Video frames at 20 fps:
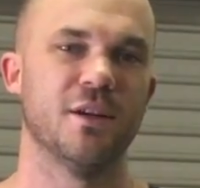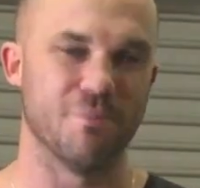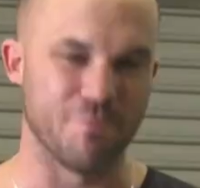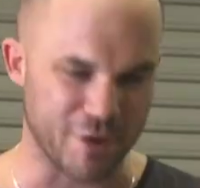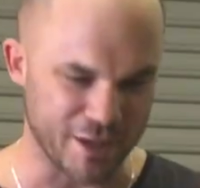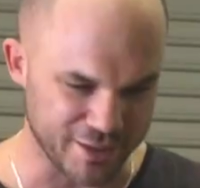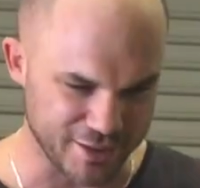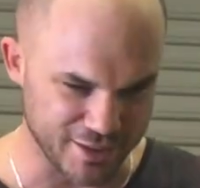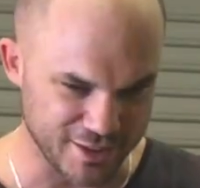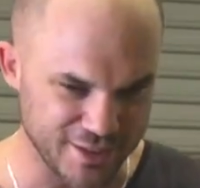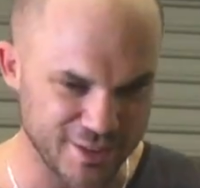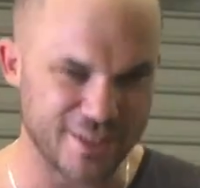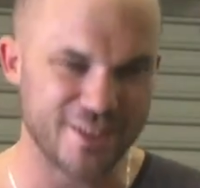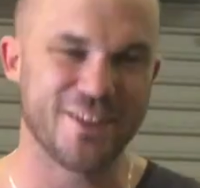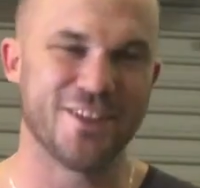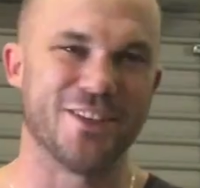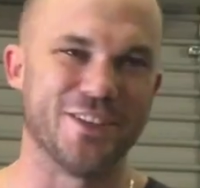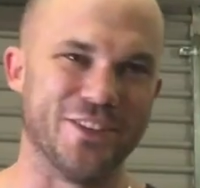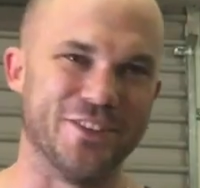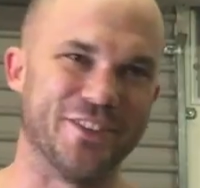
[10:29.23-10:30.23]
But
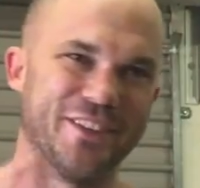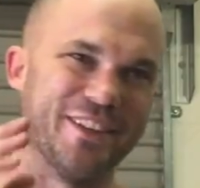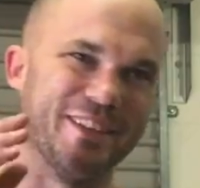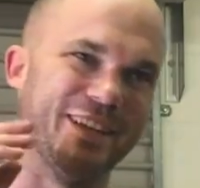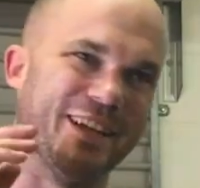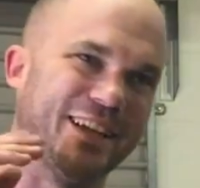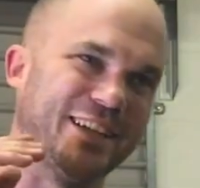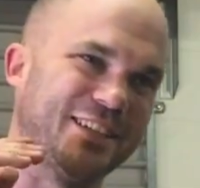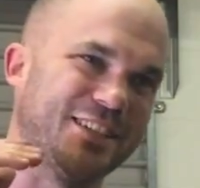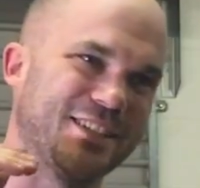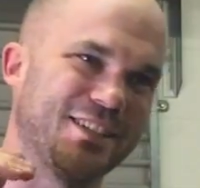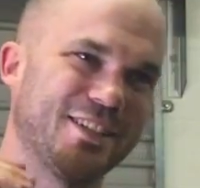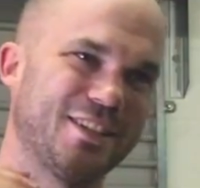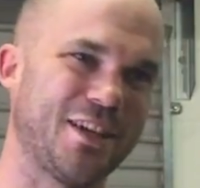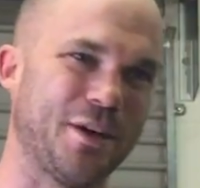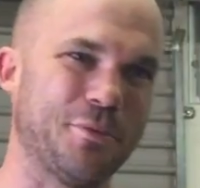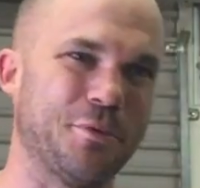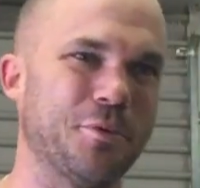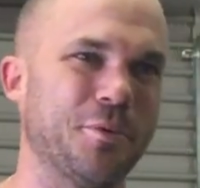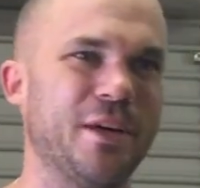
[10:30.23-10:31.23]
over the next
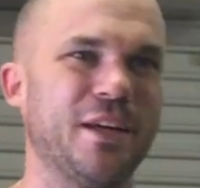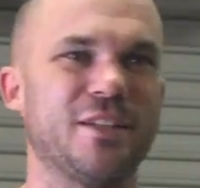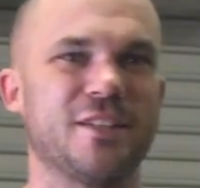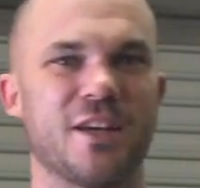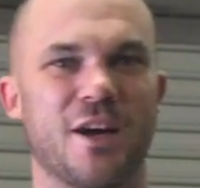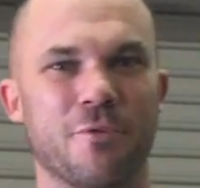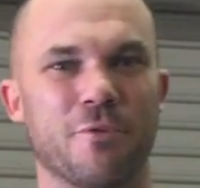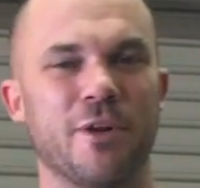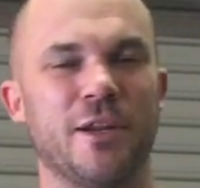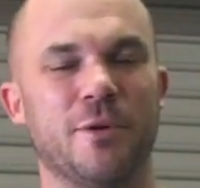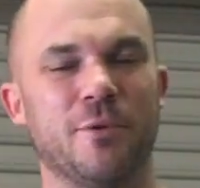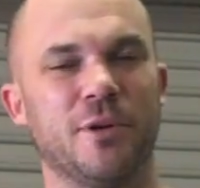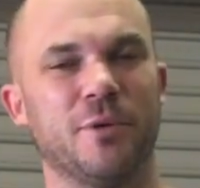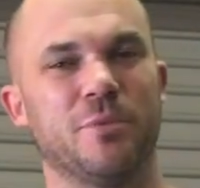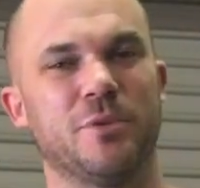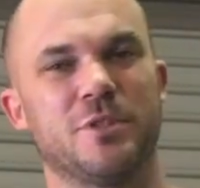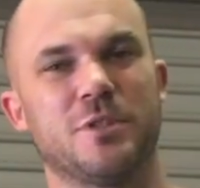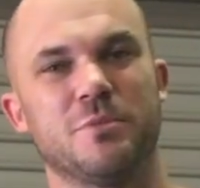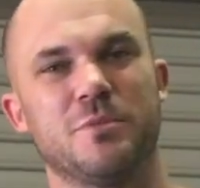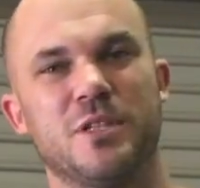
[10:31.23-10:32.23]
couple of weeks, I really want
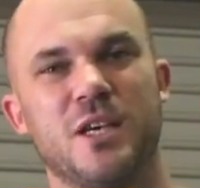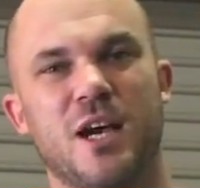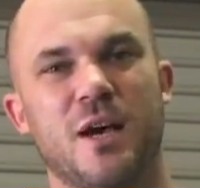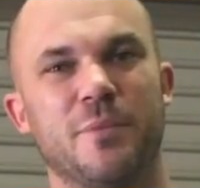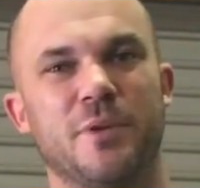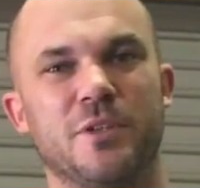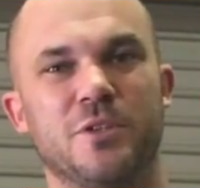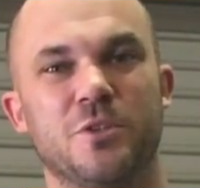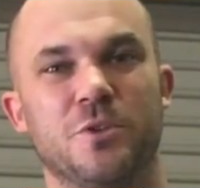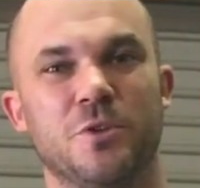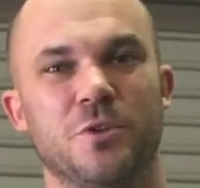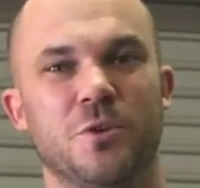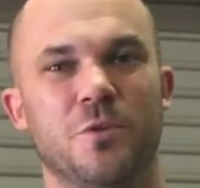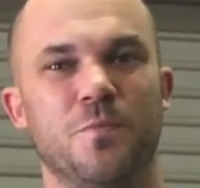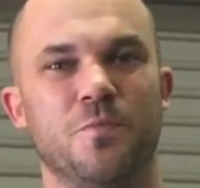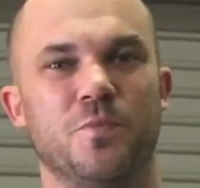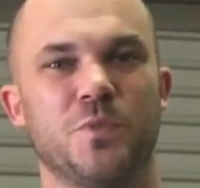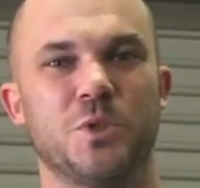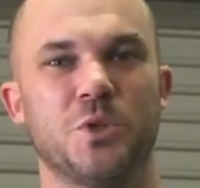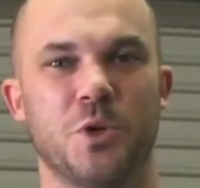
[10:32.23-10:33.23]
to put some time into
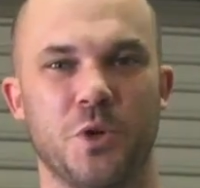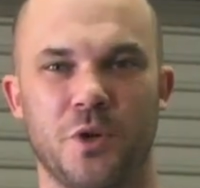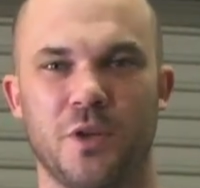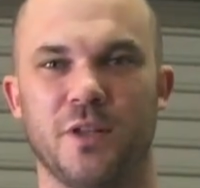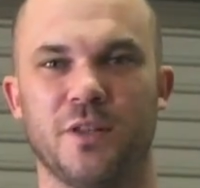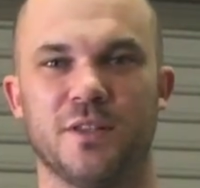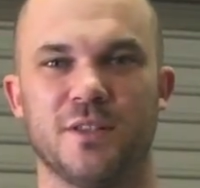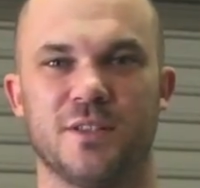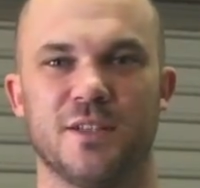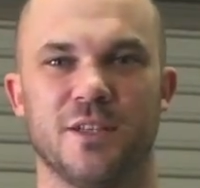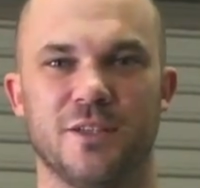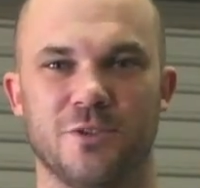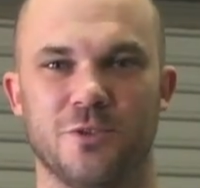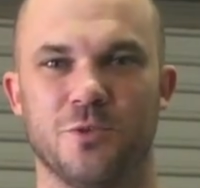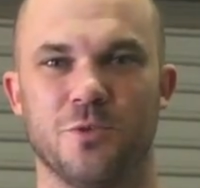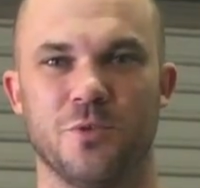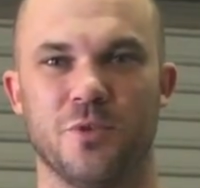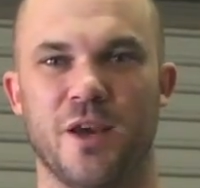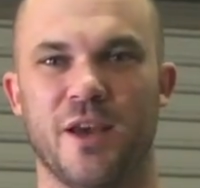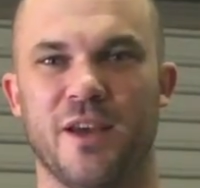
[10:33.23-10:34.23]
turning this
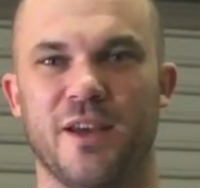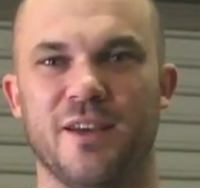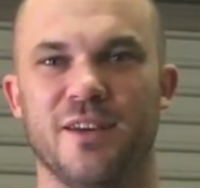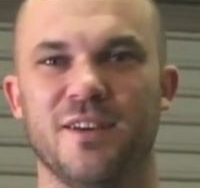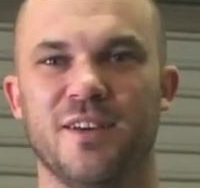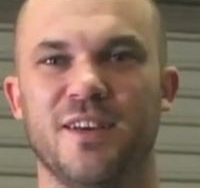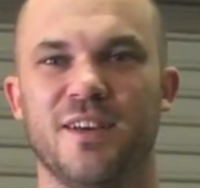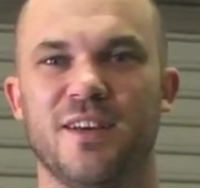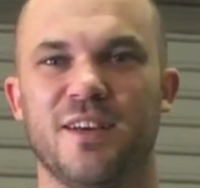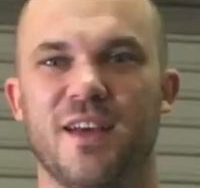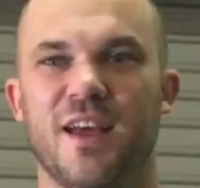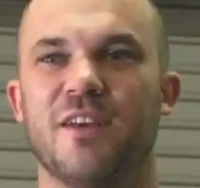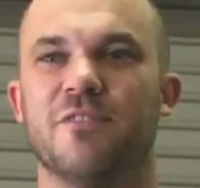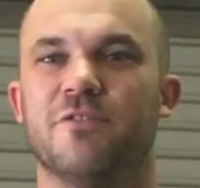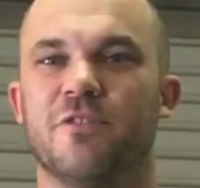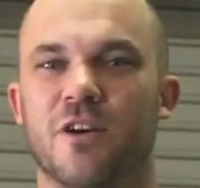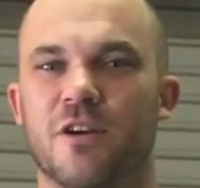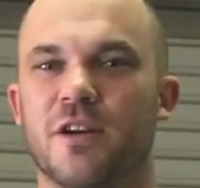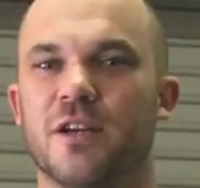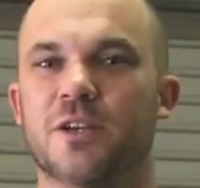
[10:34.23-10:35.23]
into a
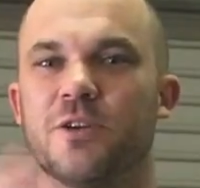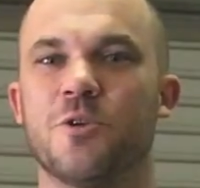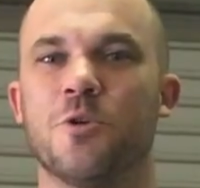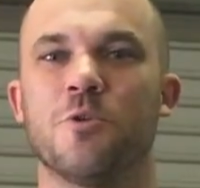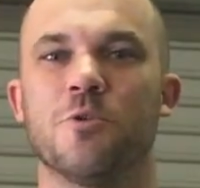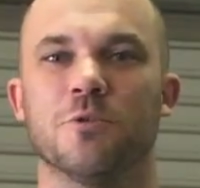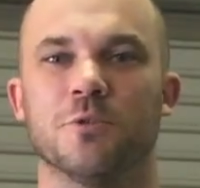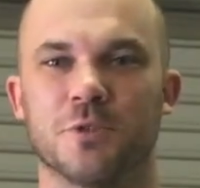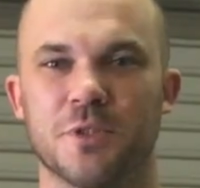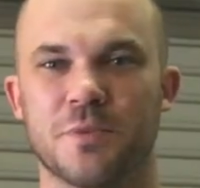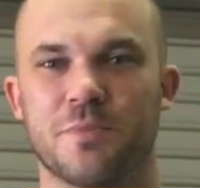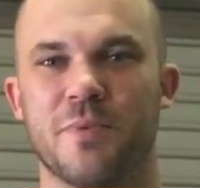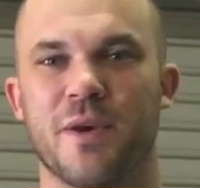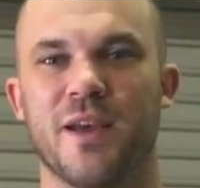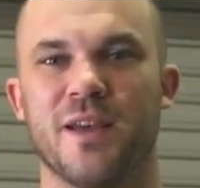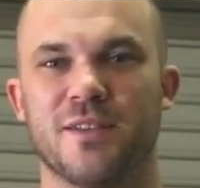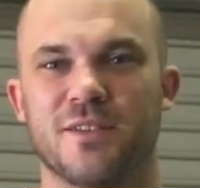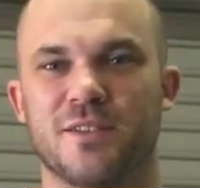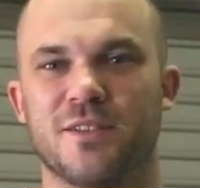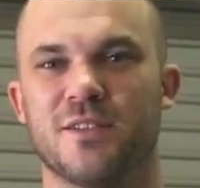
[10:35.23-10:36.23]
very cool
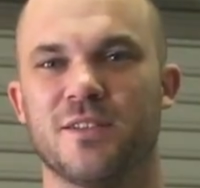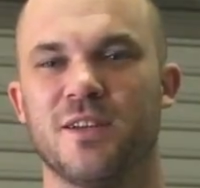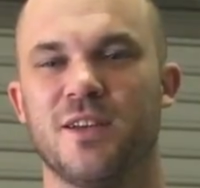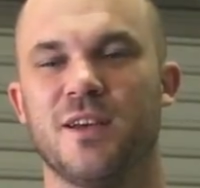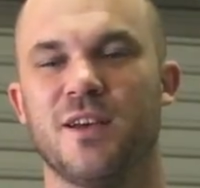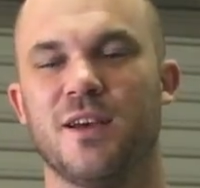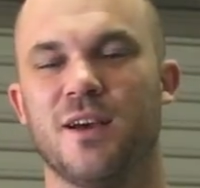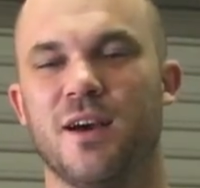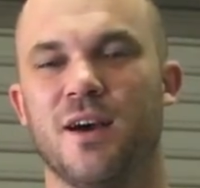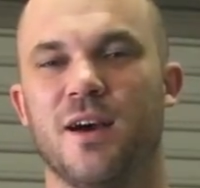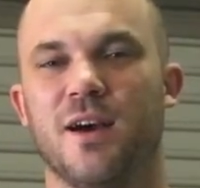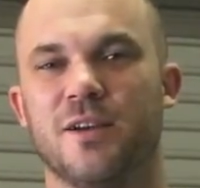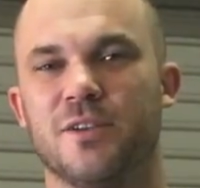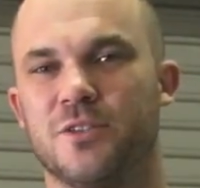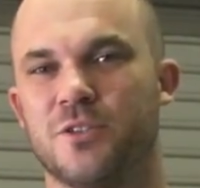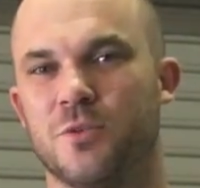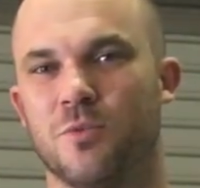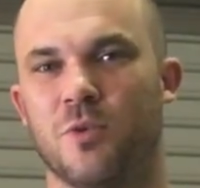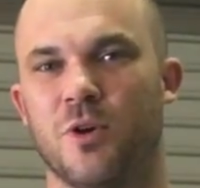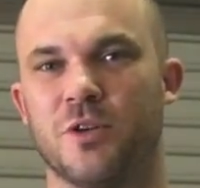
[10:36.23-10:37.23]
space
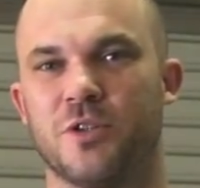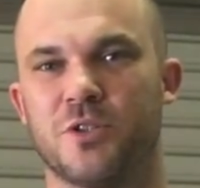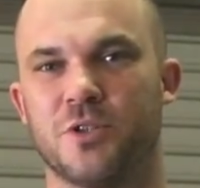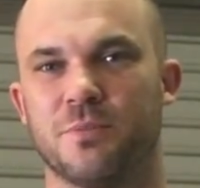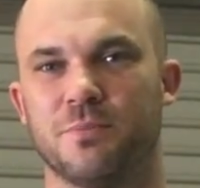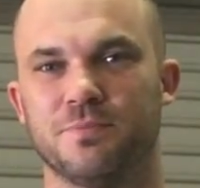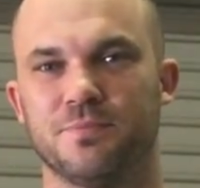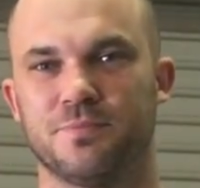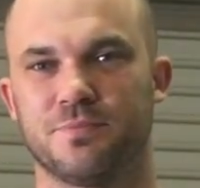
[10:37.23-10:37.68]
to watch.